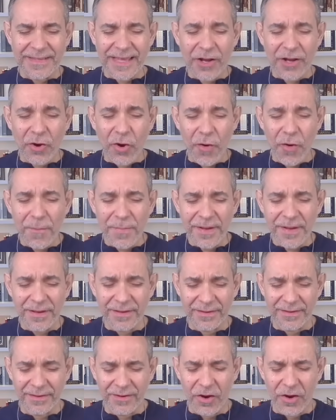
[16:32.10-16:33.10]
the
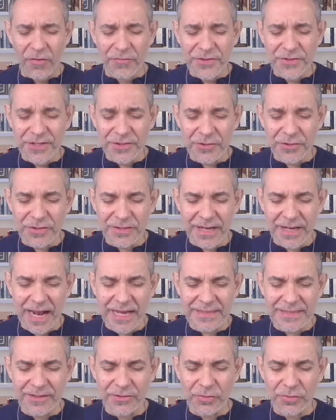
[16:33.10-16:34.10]
coming of Jesus
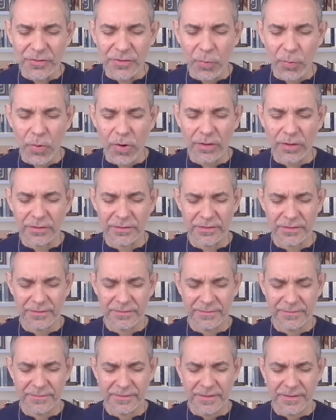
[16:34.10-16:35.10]
Christ into the world.
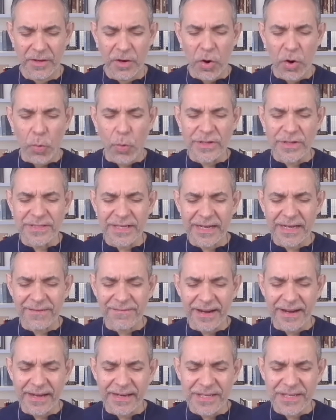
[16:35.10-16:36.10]
We're
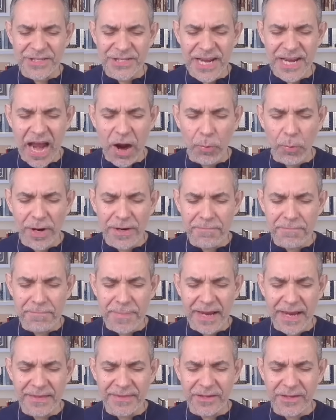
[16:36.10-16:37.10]
celebrating Yahweh
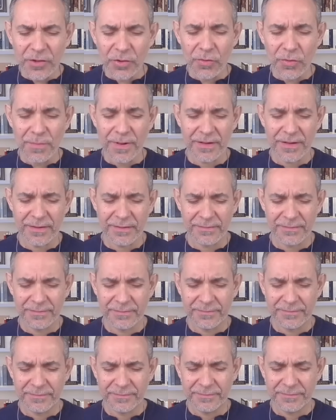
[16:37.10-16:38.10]
made
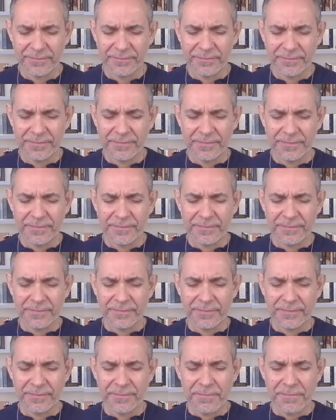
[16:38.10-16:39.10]

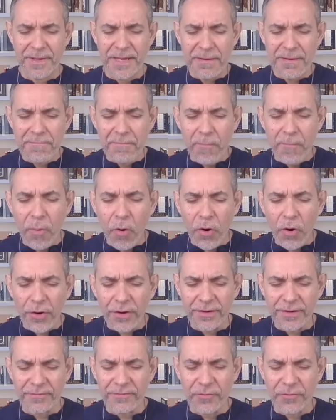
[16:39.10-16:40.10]
human, being
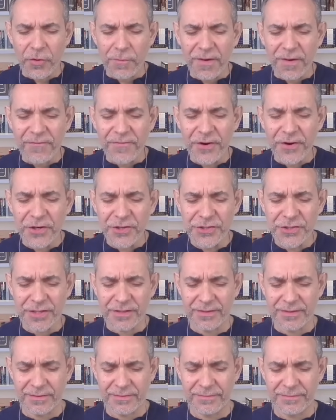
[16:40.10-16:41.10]
born from a
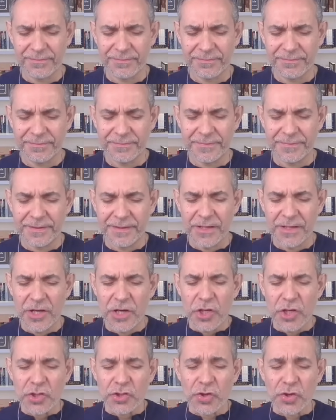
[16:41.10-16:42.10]
virgin,
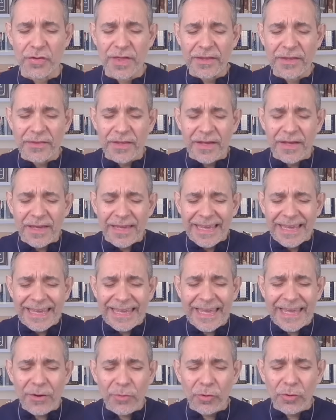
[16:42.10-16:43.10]
so that
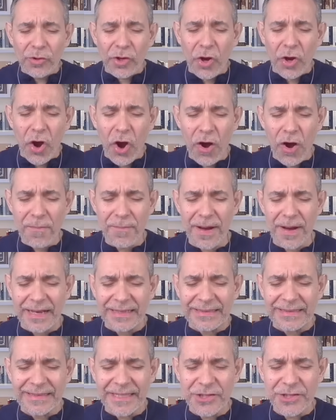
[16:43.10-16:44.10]
he could
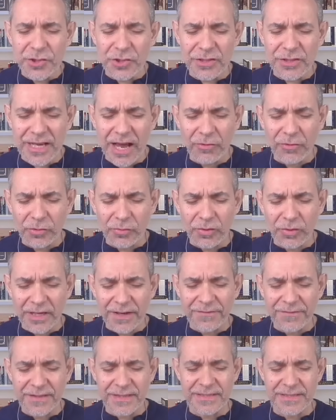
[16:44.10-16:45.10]
come and teach us how to
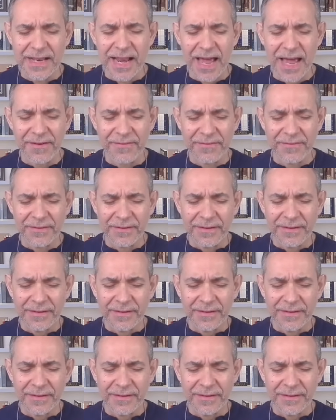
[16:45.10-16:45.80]
live this life.